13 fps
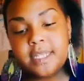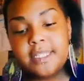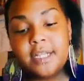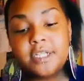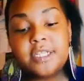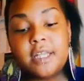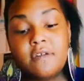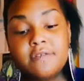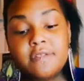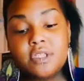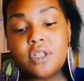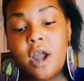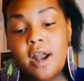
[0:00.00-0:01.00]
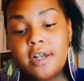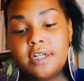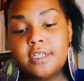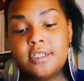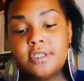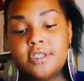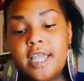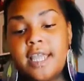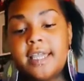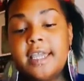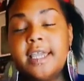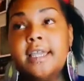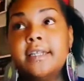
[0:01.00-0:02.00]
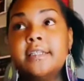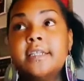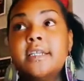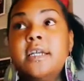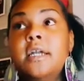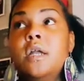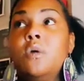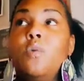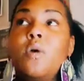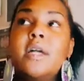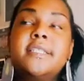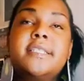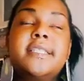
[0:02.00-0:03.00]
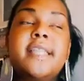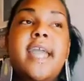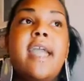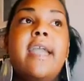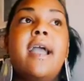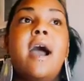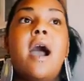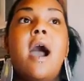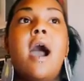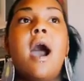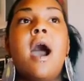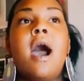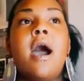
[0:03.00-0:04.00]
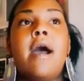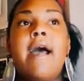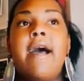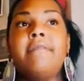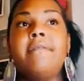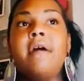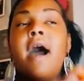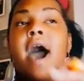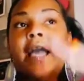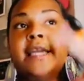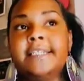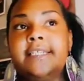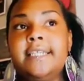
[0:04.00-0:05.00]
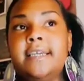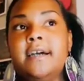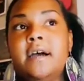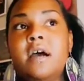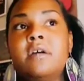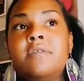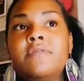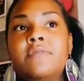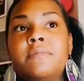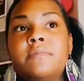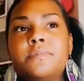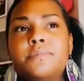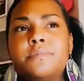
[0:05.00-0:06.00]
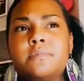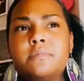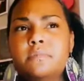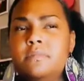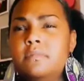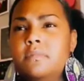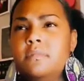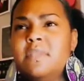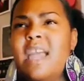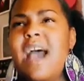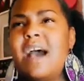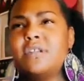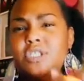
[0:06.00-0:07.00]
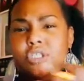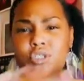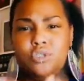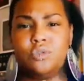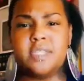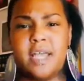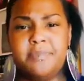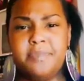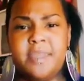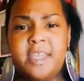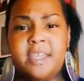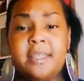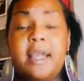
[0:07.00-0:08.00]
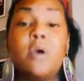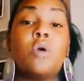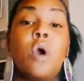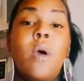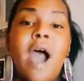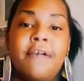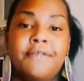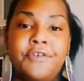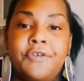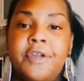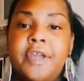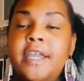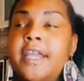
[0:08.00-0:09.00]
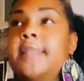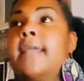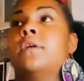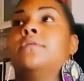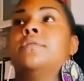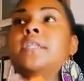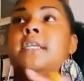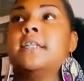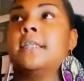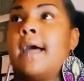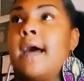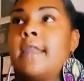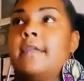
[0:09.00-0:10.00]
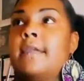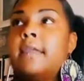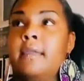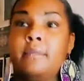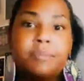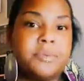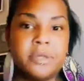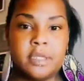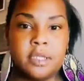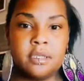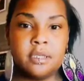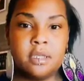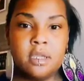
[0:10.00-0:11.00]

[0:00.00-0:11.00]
They're self-starters, so they can, once they have an idea of how to do something, they'll go after it, and they don't need a lot of input,